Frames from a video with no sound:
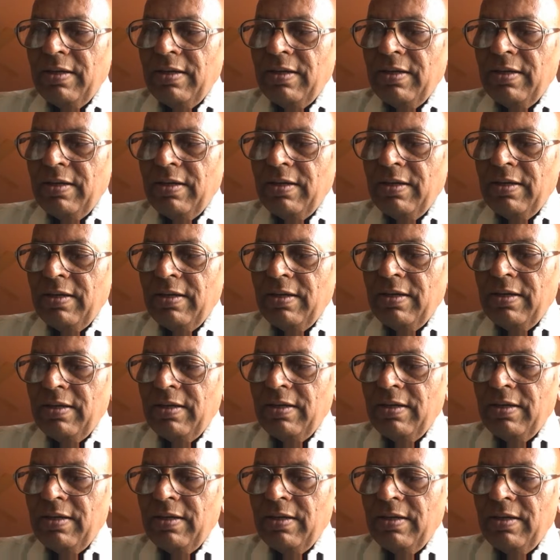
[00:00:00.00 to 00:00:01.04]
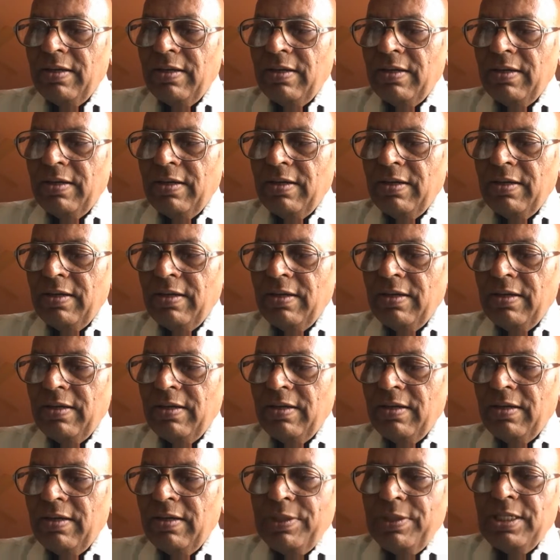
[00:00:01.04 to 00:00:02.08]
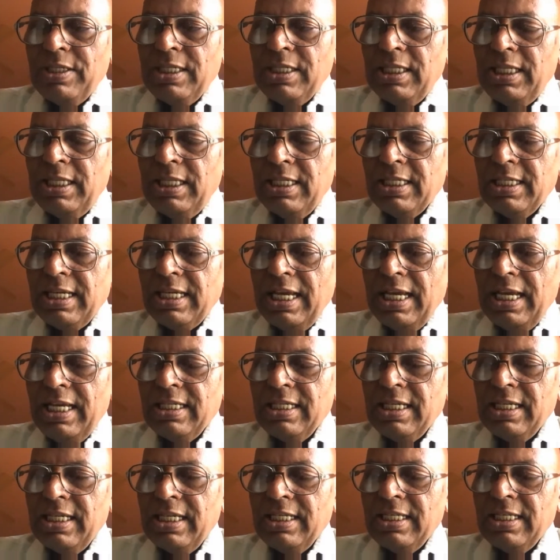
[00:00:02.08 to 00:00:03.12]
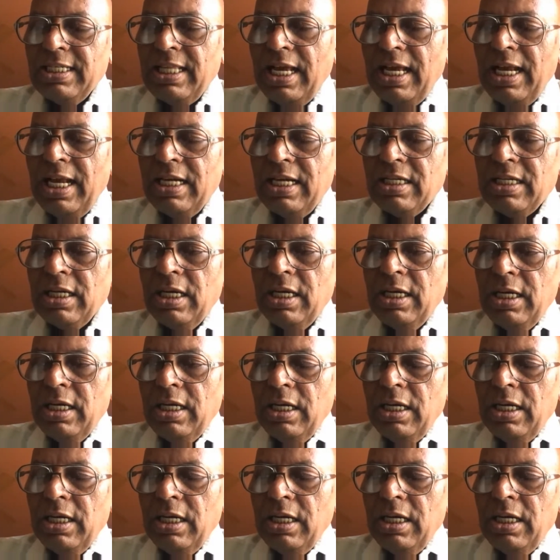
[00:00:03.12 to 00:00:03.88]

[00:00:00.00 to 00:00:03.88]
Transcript: sort of rhyming words. What happens in this case is that